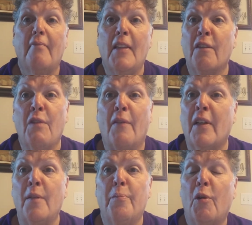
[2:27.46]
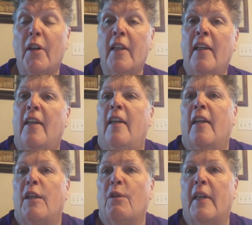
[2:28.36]
If you have a clipboard,
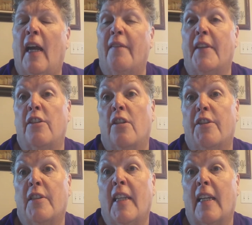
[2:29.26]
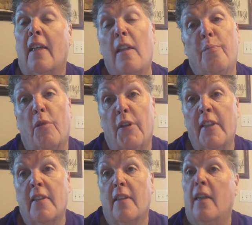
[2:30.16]
you could have the children take
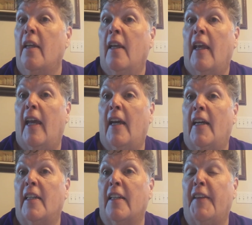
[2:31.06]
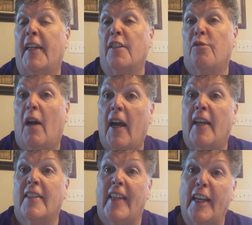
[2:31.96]
clipboards and they could draw
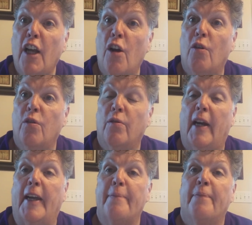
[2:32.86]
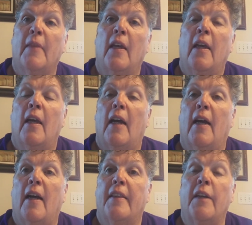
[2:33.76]
as they go, right?
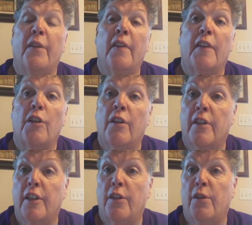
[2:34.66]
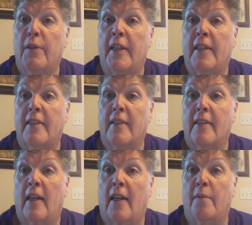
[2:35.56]
The other thing that you could do
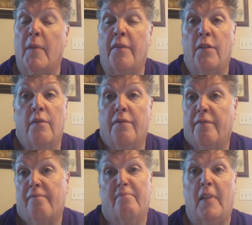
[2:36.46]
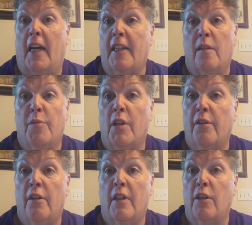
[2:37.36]
is if you've got a
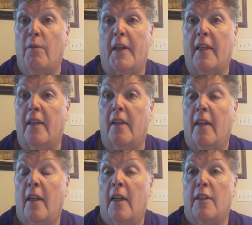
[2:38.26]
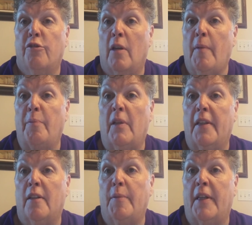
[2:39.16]
computer and you want to drum up a
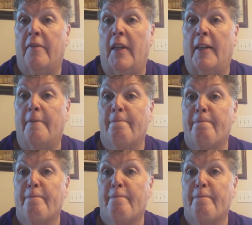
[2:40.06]
little bit of